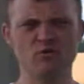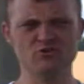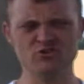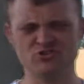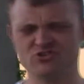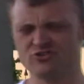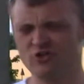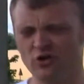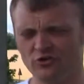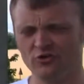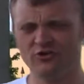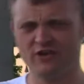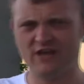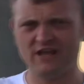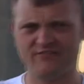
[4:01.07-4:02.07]
we're just stood
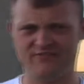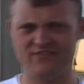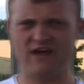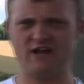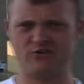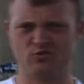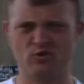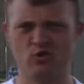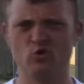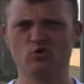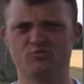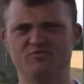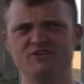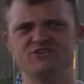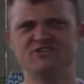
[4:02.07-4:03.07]
underneath the actual
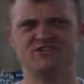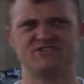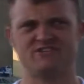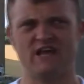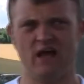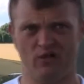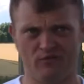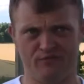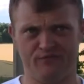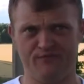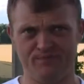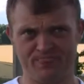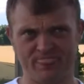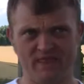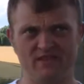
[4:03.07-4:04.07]
Ouse Bridge itself,
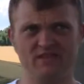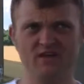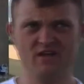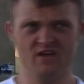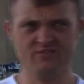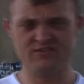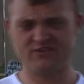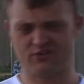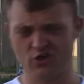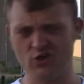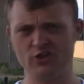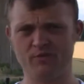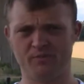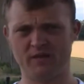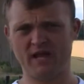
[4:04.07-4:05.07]
this
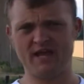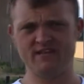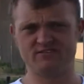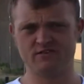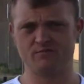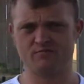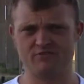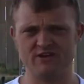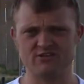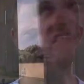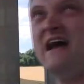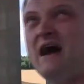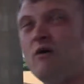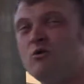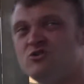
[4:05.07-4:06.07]
girder plated bridge.
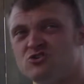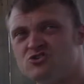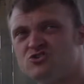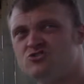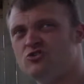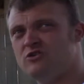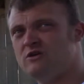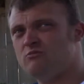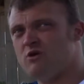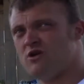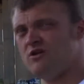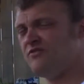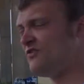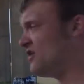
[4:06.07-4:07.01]
Now, we're just stood in one of